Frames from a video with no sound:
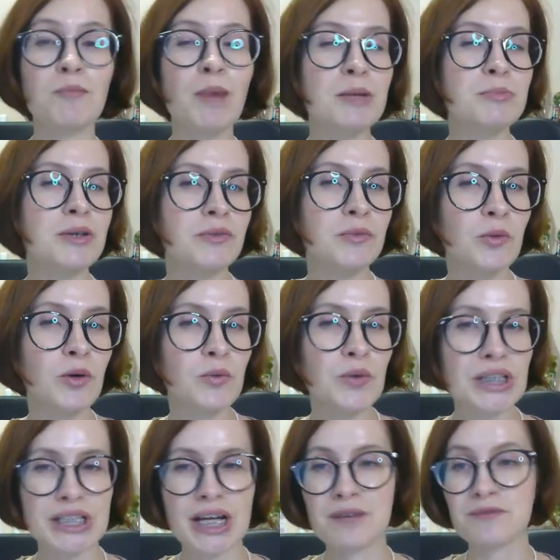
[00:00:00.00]
But before
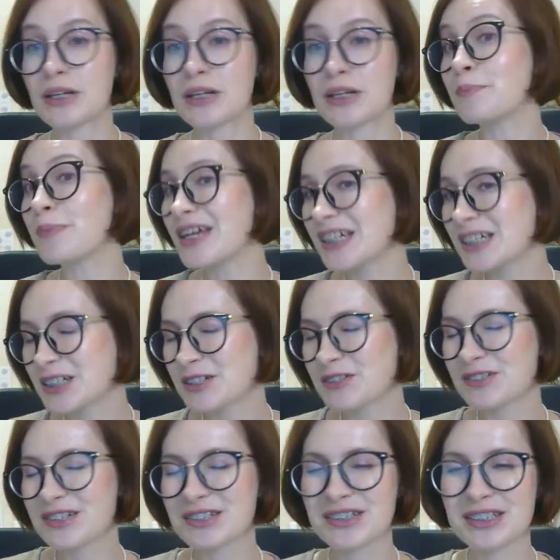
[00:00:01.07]
we dive in, make
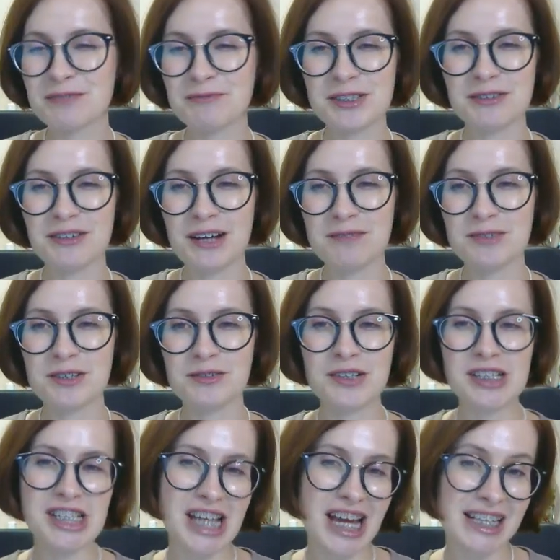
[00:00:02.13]
sure to subscribe to our
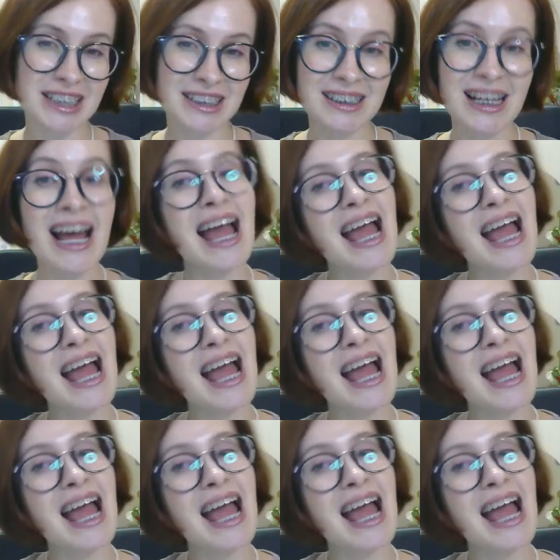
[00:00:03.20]
channel